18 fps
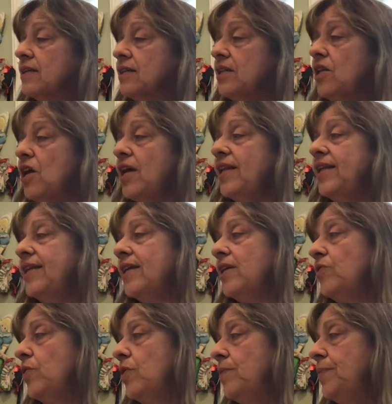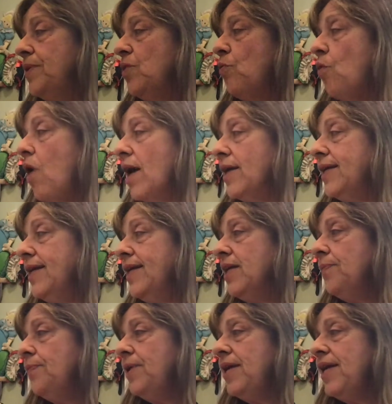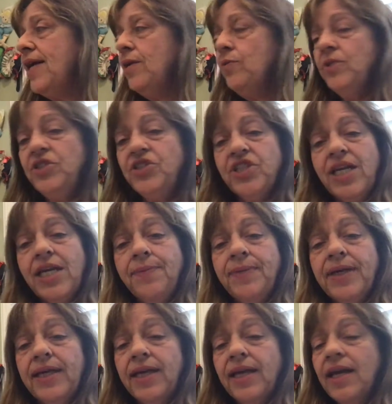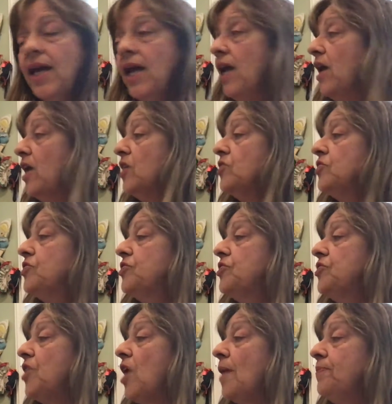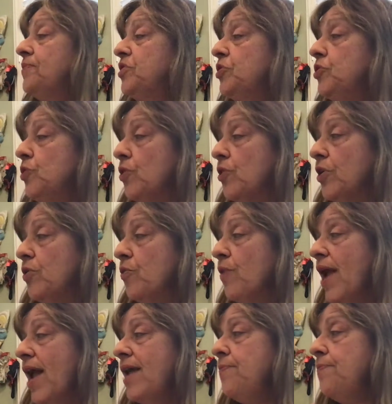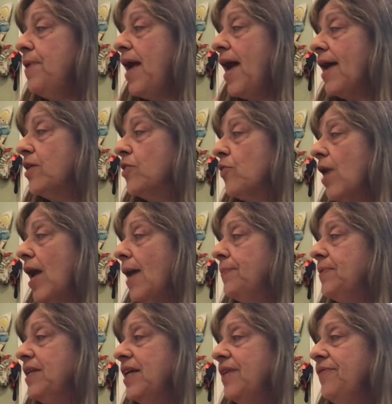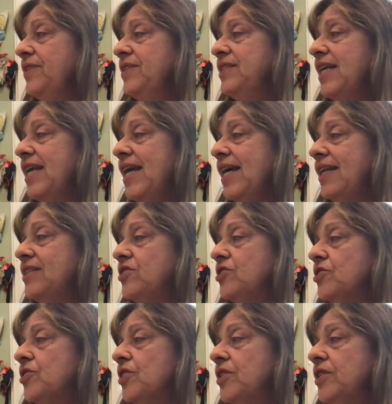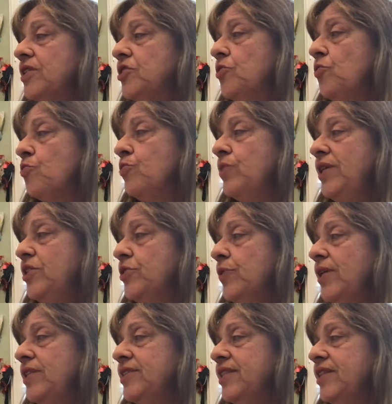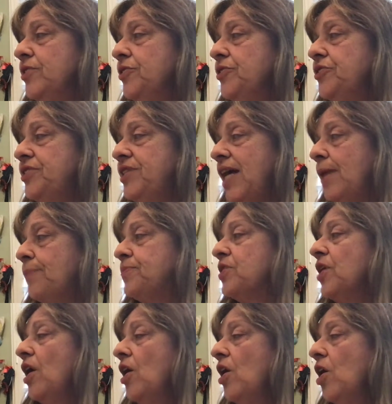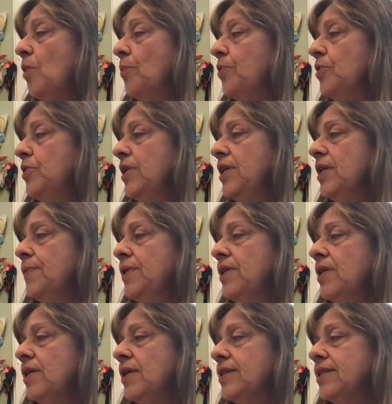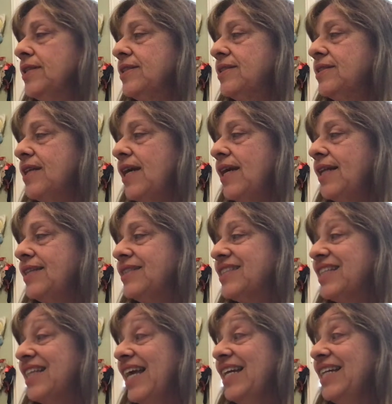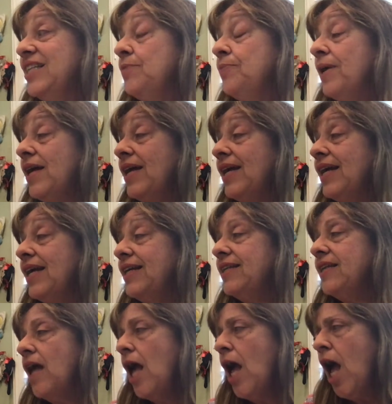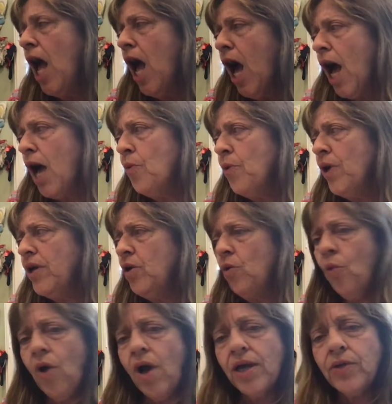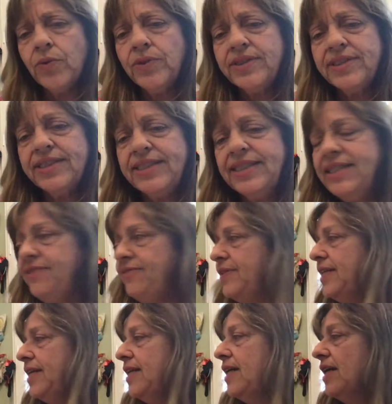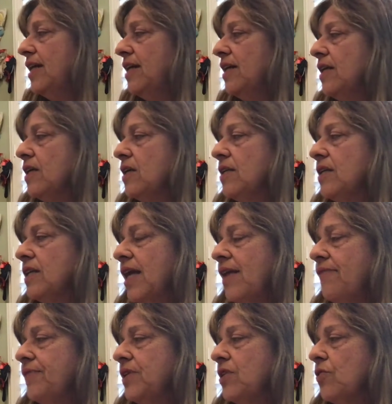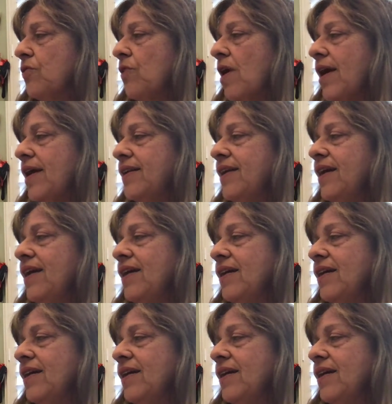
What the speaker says: Claudia, who had been walking up ahead with Jamie, stopped short, ran back, grabbed Kevin's hand, and started retracing her steps, pulling him along to the side and slightly behind. I want to walk with Stevie, Kevin cried.